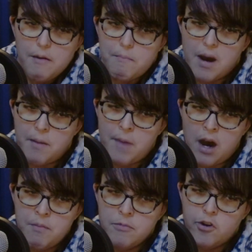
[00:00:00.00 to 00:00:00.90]
My
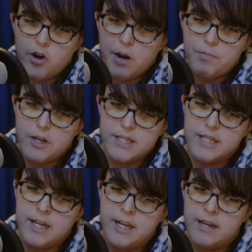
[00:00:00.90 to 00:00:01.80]
mom grew up
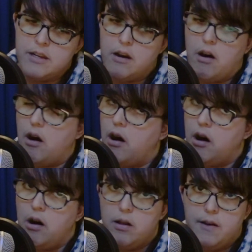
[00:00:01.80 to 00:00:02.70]
listening to
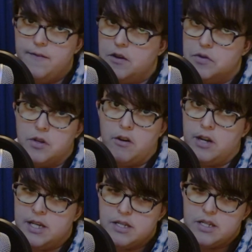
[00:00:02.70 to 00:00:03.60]
all of those
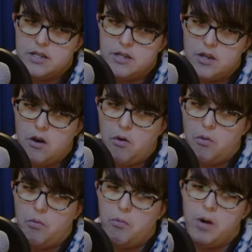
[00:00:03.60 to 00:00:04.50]
artists. So
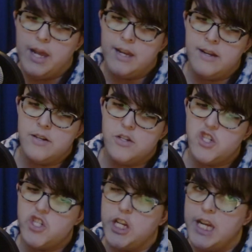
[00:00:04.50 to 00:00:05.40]
when
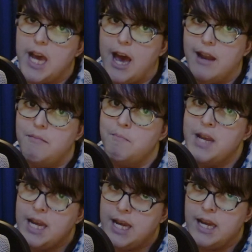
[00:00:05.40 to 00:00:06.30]
she had
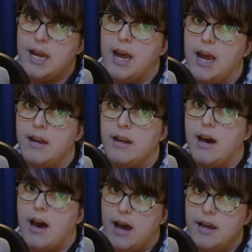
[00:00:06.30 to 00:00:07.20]
me and
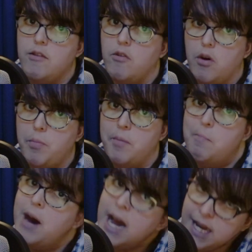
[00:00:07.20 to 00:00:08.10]
I grew up in
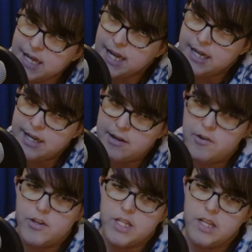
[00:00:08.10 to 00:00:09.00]
my teen
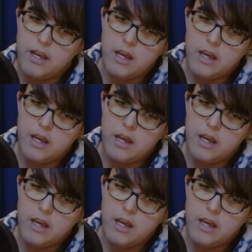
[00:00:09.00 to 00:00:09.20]
years,